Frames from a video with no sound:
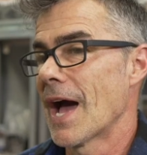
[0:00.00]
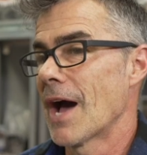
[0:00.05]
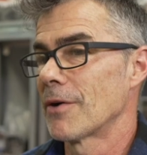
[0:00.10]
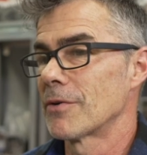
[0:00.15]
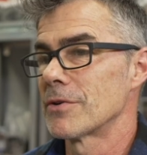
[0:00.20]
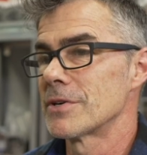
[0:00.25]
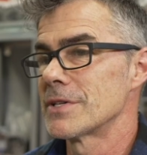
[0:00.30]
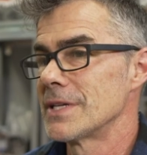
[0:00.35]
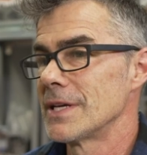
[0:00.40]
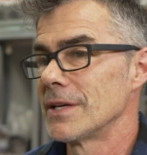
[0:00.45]

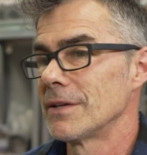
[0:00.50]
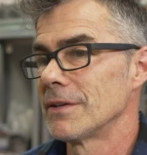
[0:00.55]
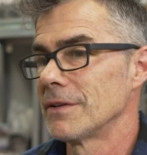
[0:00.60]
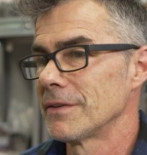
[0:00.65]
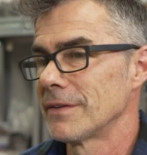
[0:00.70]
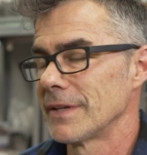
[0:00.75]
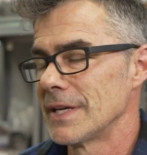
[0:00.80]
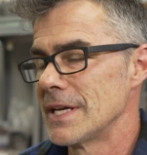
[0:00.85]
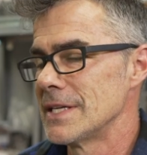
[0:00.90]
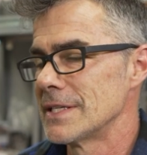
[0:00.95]
outer
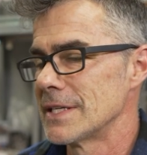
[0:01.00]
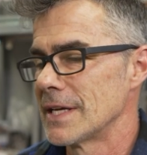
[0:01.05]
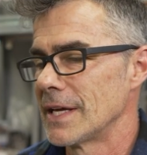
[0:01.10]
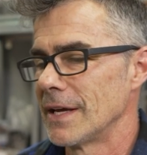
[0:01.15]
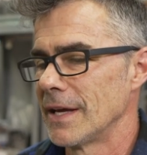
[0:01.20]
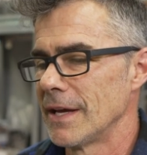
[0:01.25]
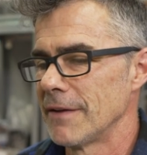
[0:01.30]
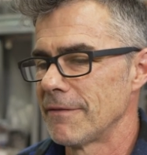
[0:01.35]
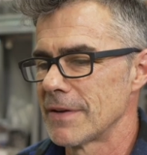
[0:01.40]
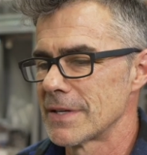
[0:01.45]
seals, easy.
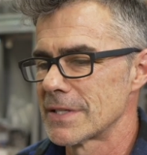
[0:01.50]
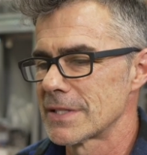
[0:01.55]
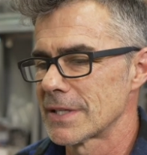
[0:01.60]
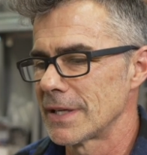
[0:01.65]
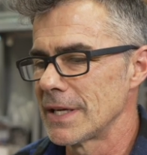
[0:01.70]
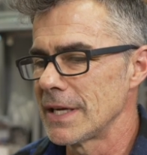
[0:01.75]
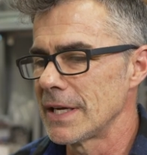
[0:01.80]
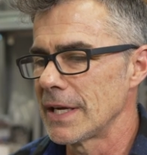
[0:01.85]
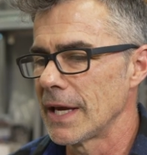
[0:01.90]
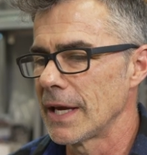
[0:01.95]
If it's
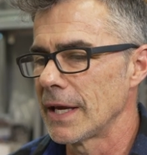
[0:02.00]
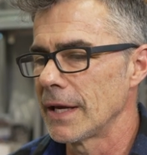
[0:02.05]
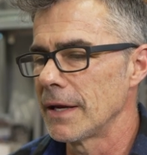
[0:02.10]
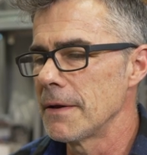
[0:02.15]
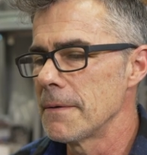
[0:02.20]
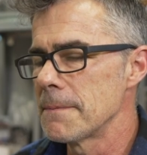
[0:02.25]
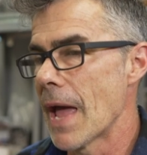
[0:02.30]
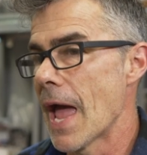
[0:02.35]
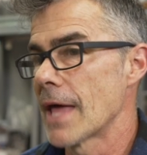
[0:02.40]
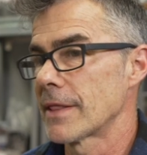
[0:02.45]

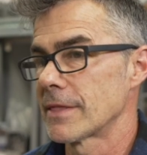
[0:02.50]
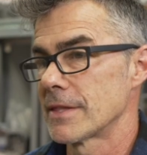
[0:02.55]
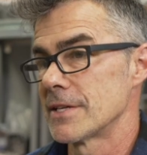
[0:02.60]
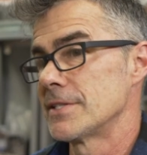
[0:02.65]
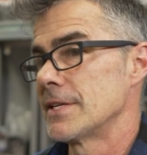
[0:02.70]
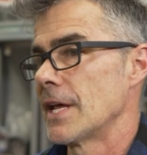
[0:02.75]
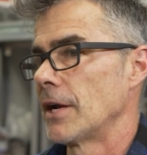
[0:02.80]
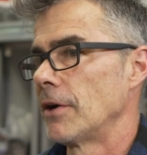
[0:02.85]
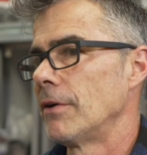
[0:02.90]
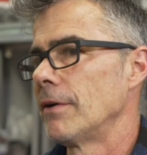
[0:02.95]
leaking at the
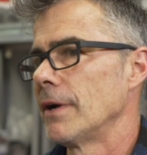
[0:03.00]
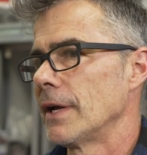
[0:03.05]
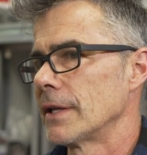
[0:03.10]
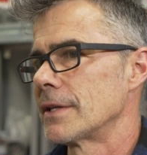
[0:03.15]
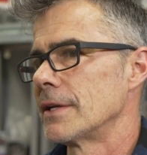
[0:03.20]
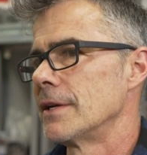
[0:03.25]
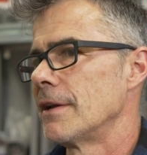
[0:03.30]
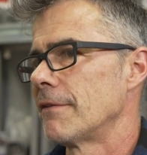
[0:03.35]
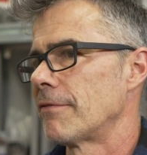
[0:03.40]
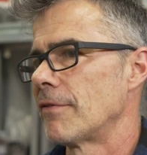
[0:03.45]
center, at
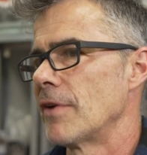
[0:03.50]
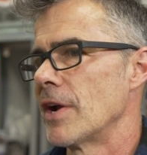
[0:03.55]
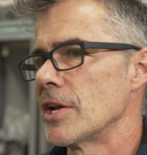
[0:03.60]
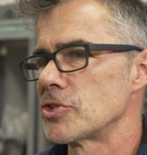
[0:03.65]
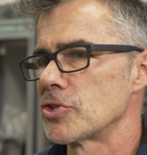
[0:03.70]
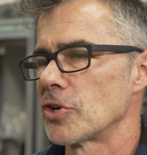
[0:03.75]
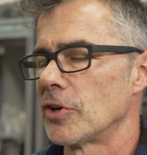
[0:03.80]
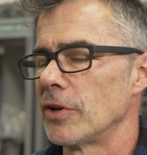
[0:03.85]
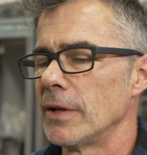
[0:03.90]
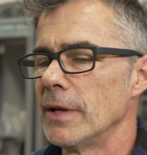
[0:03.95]
the
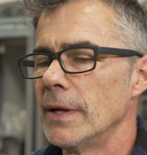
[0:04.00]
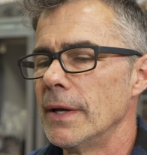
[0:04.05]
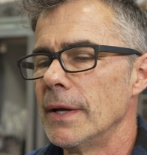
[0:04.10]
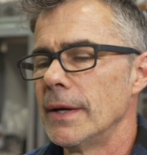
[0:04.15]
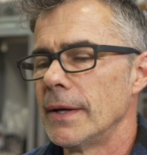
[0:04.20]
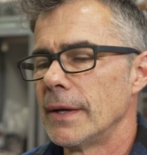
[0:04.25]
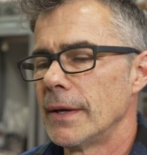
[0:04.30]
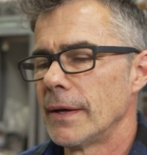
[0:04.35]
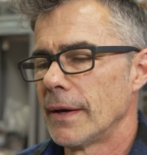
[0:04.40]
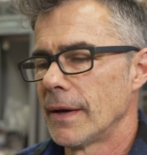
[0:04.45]
differential,
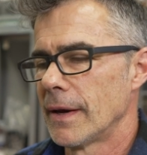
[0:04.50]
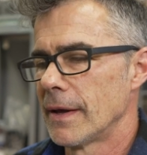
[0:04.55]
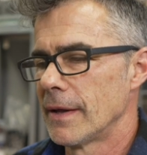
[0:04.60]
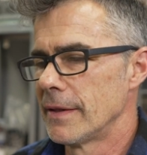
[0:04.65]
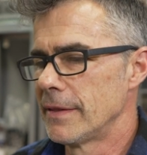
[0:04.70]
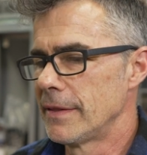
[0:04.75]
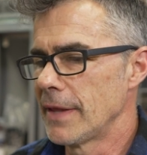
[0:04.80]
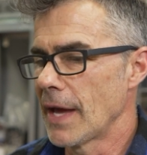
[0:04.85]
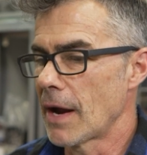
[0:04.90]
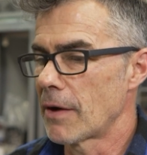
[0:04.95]

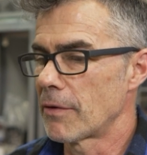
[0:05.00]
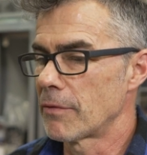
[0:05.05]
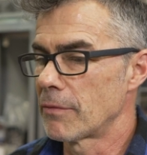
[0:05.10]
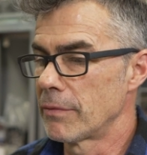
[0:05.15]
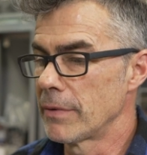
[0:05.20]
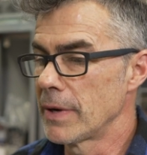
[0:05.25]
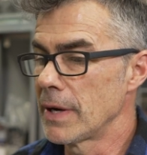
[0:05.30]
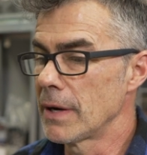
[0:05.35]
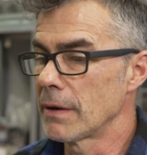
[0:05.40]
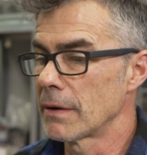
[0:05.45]
that
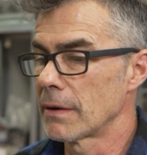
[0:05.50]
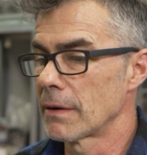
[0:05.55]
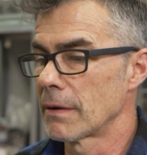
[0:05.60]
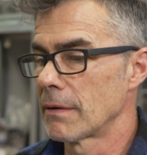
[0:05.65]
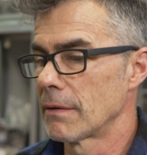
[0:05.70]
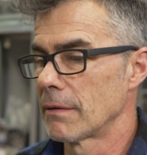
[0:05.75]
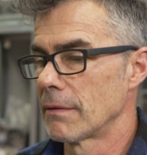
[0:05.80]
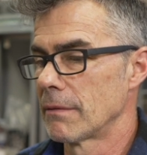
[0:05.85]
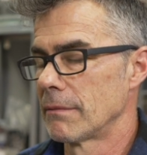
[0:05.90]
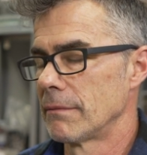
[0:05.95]

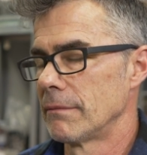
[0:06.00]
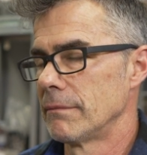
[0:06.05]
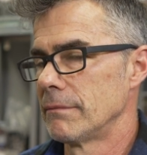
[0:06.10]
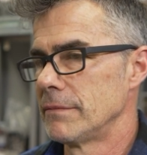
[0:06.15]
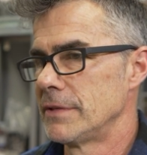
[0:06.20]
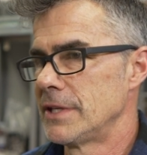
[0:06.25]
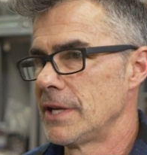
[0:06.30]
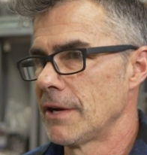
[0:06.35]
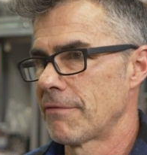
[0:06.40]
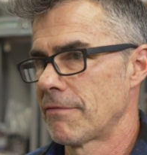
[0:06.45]
rear
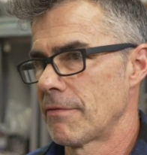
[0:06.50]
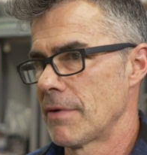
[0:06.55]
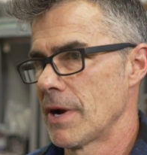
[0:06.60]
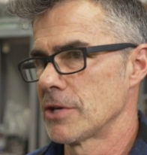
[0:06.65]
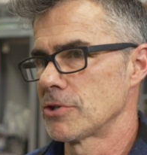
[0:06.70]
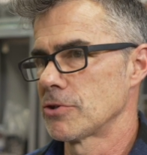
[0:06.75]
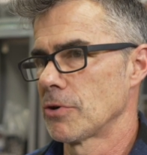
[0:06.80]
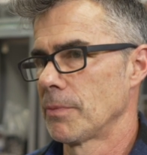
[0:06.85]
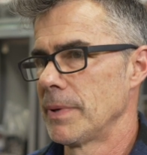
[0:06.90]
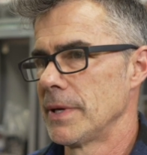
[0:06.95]

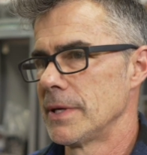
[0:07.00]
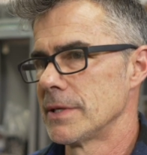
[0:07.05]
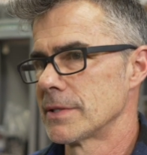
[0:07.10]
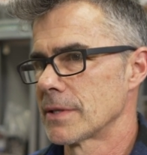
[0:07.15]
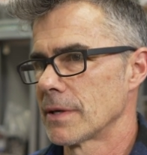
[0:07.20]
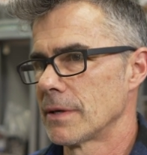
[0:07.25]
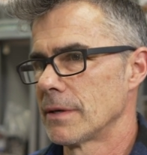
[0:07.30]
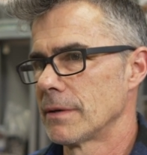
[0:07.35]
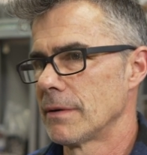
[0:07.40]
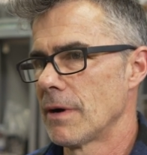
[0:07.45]
differential piece,
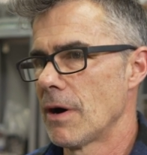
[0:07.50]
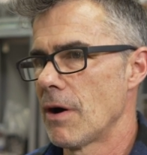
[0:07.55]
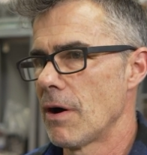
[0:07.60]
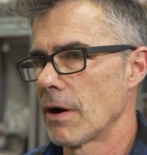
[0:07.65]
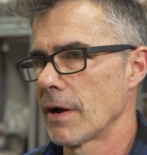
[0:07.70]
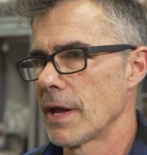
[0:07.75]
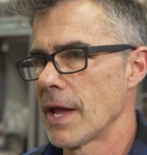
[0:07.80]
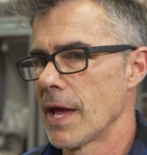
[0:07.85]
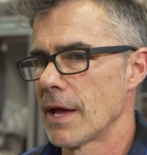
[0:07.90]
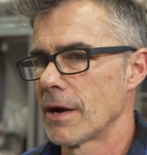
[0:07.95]
the
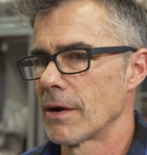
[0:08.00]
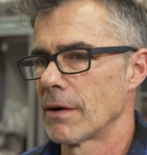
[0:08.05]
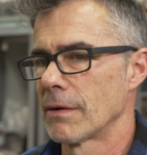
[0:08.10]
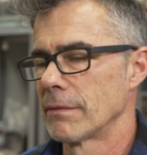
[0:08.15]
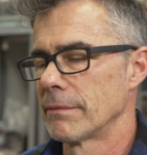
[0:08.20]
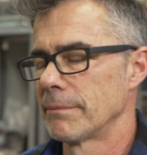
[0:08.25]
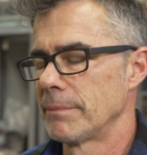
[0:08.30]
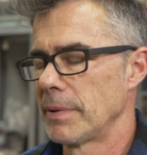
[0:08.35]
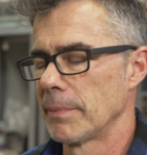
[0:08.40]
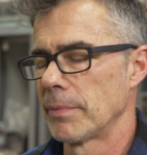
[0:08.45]
hog head, or
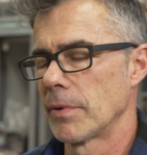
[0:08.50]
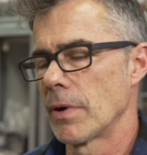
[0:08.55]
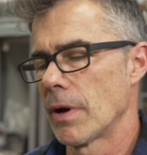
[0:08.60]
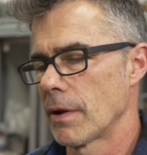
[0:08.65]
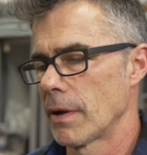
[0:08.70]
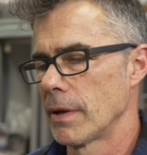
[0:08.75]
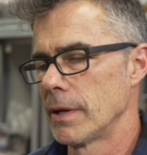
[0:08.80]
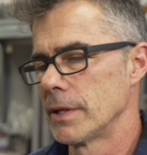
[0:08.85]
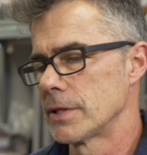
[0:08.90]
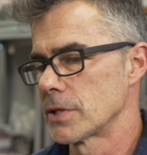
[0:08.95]
people
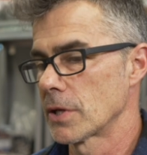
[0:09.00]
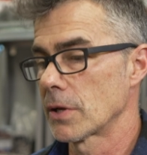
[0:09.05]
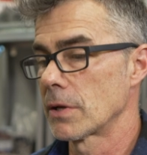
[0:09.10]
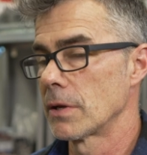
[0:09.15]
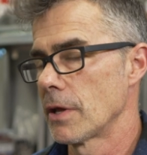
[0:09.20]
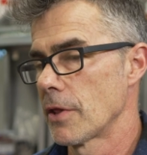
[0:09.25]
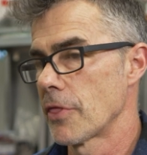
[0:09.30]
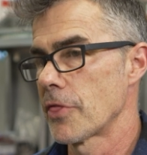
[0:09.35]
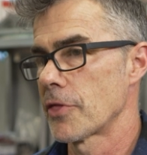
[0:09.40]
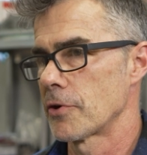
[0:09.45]
call it's a
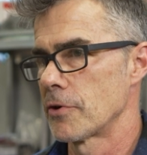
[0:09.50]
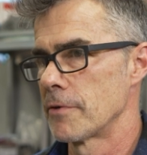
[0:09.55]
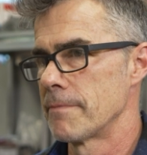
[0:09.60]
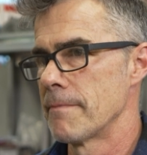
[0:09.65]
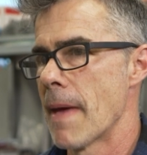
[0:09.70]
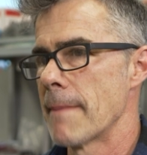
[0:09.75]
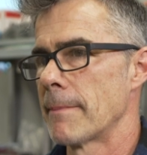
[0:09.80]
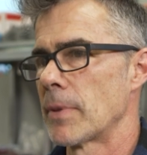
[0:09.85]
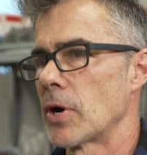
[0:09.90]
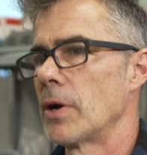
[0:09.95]
third
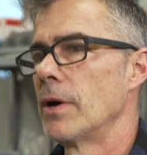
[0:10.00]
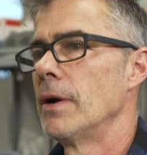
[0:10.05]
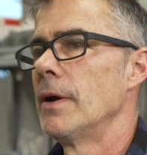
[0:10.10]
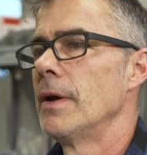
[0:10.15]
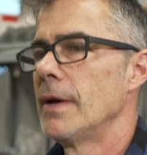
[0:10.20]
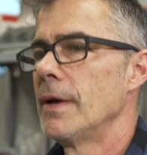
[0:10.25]
member,